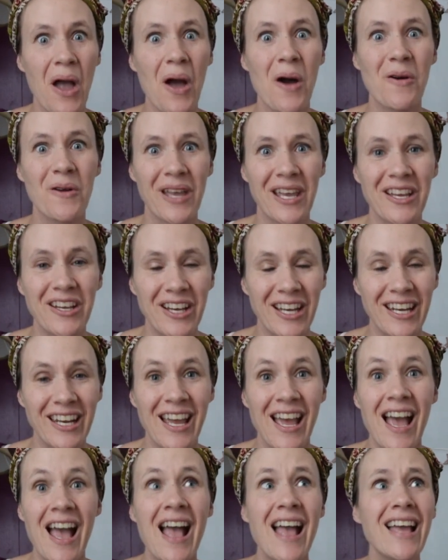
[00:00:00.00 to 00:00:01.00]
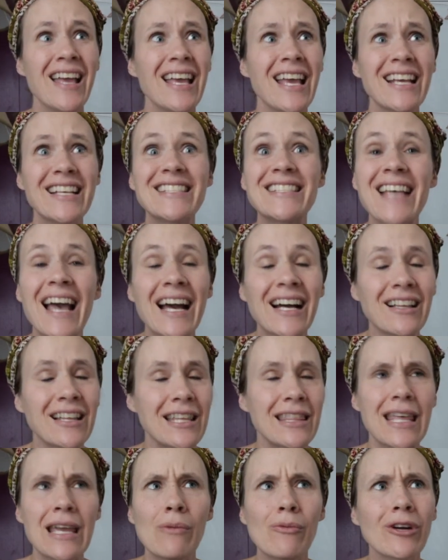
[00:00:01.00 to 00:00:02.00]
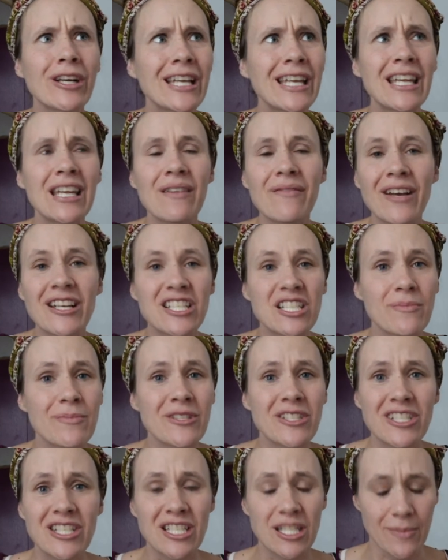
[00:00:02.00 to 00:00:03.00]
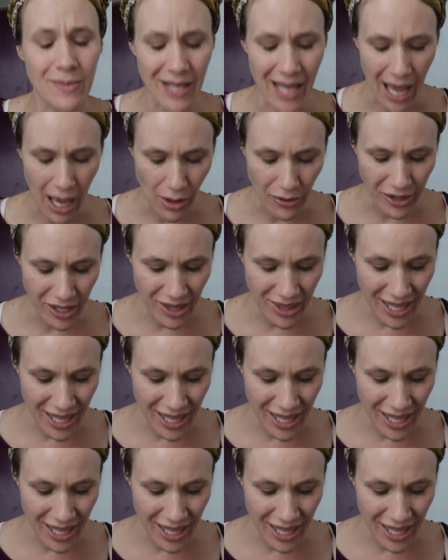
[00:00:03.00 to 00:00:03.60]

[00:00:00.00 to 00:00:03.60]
Okay, good. Exactly. They weren't eating vegetables just to be healthy.